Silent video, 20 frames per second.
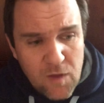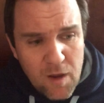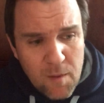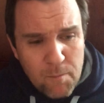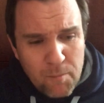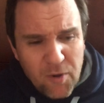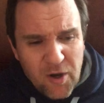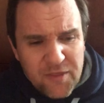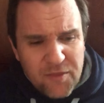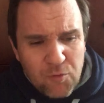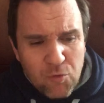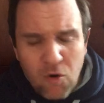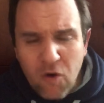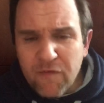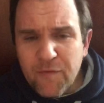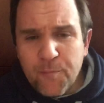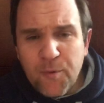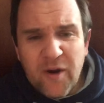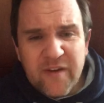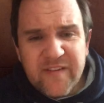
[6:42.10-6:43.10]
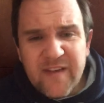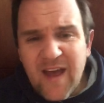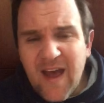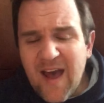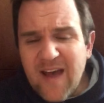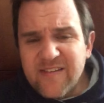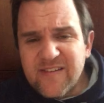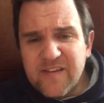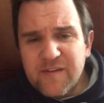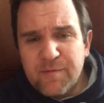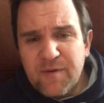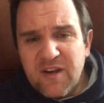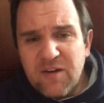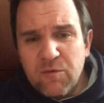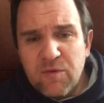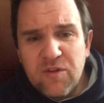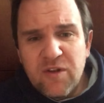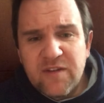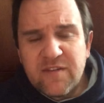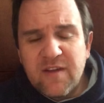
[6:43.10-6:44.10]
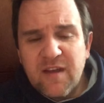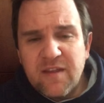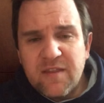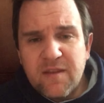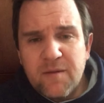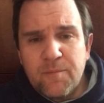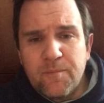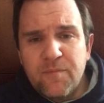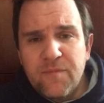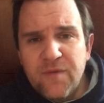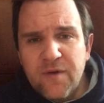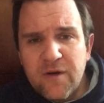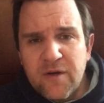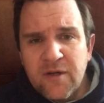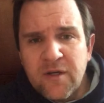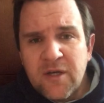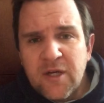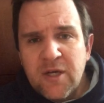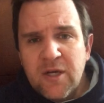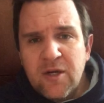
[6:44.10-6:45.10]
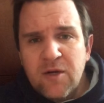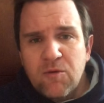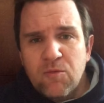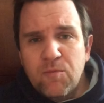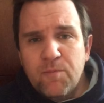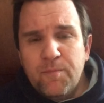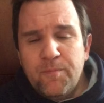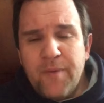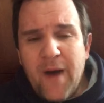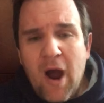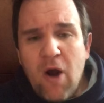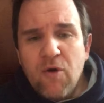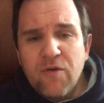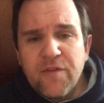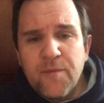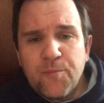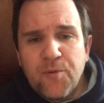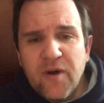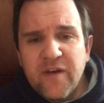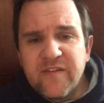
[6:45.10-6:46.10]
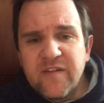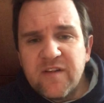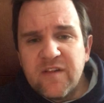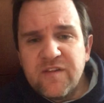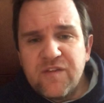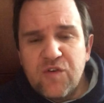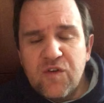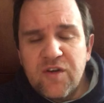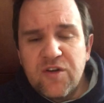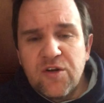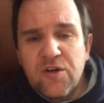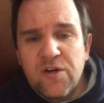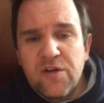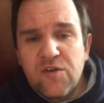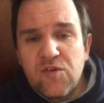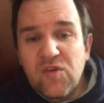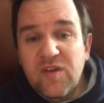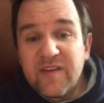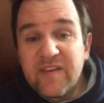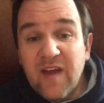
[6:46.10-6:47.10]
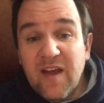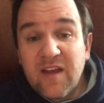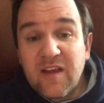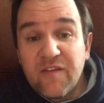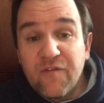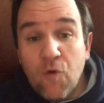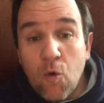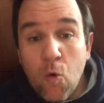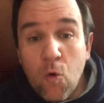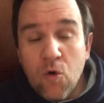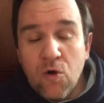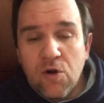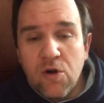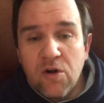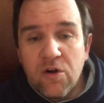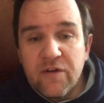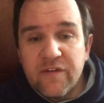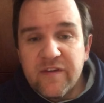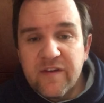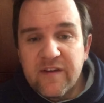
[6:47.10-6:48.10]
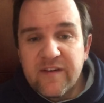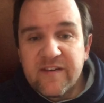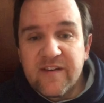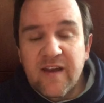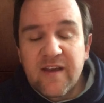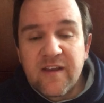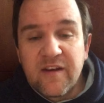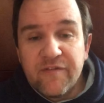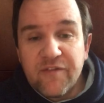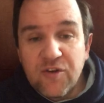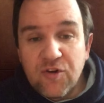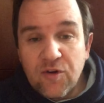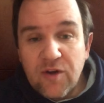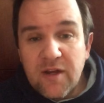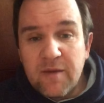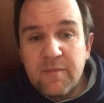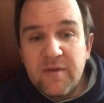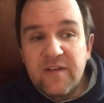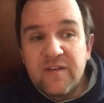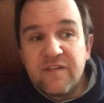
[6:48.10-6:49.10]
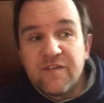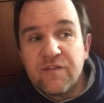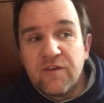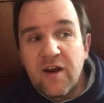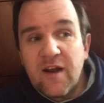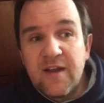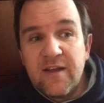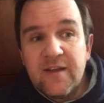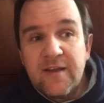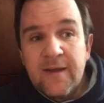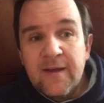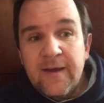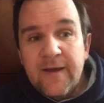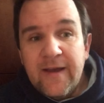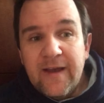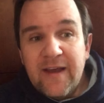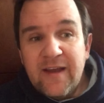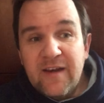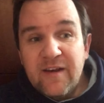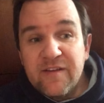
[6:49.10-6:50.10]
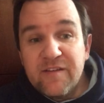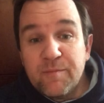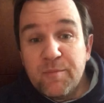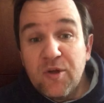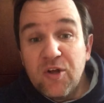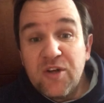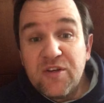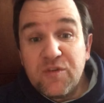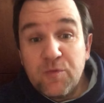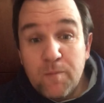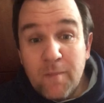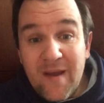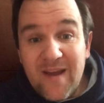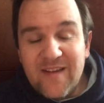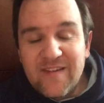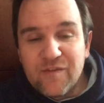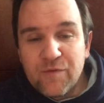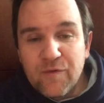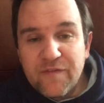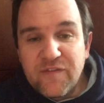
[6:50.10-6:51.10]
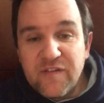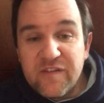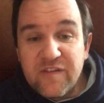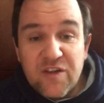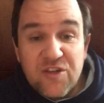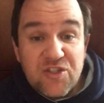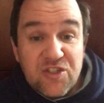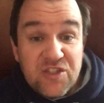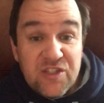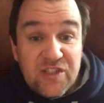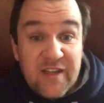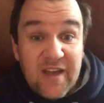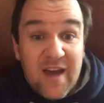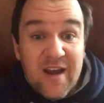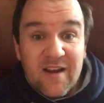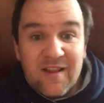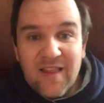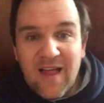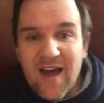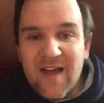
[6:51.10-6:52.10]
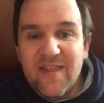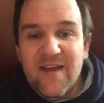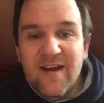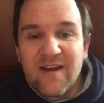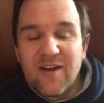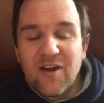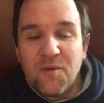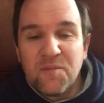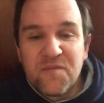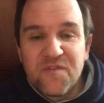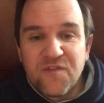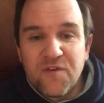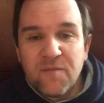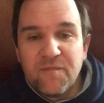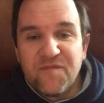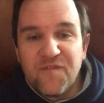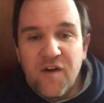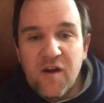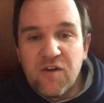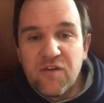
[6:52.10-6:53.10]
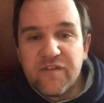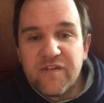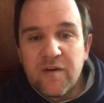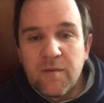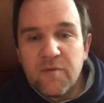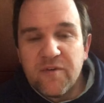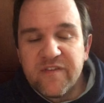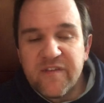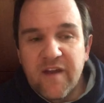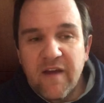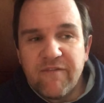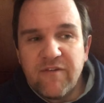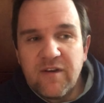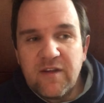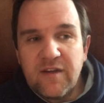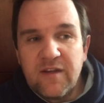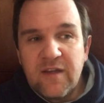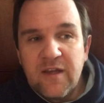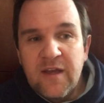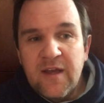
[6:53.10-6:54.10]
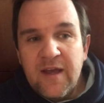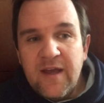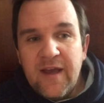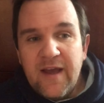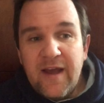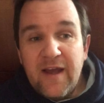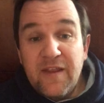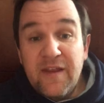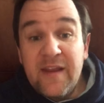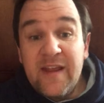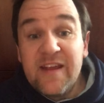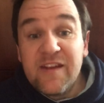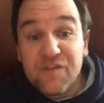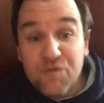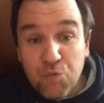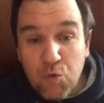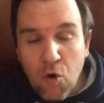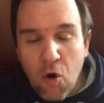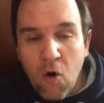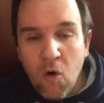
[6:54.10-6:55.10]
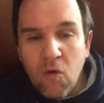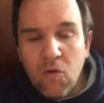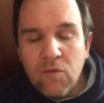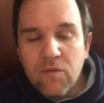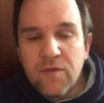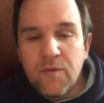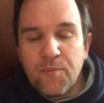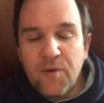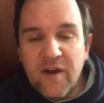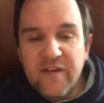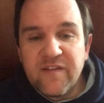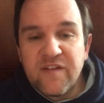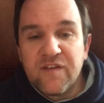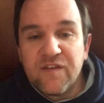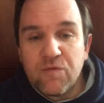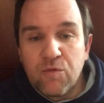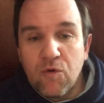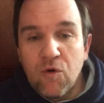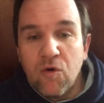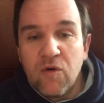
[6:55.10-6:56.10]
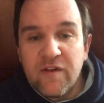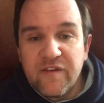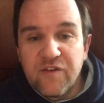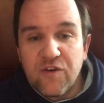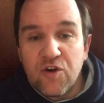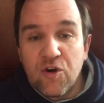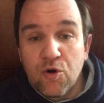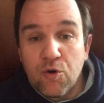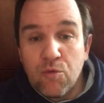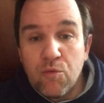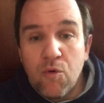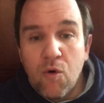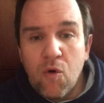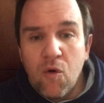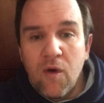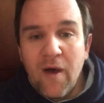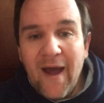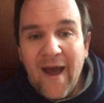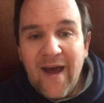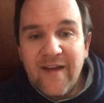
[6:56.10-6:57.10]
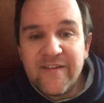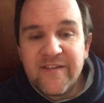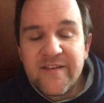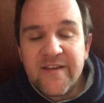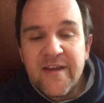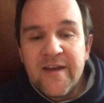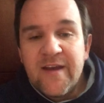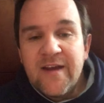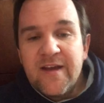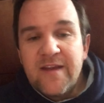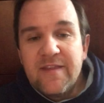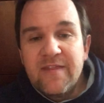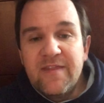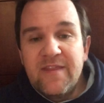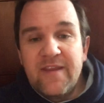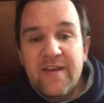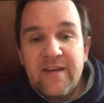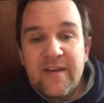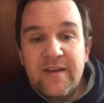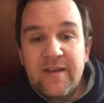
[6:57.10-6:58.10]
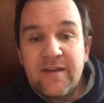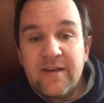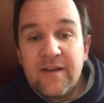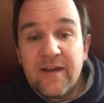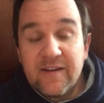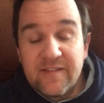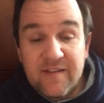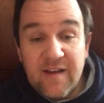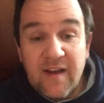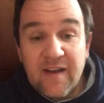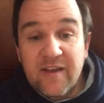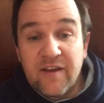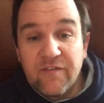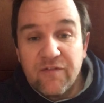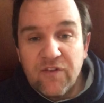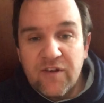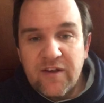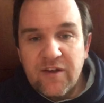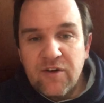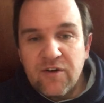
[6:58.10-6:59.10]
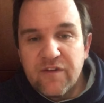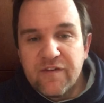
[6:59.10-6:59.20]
But the role of the president has expanded. We looked at the power of the president to enter into executive orders and executive agreements, right? And his ability to make swift decisions. Again, a lot of that comes from Federalist Number 70. And his role, the president's role, his or her role as the executive leader.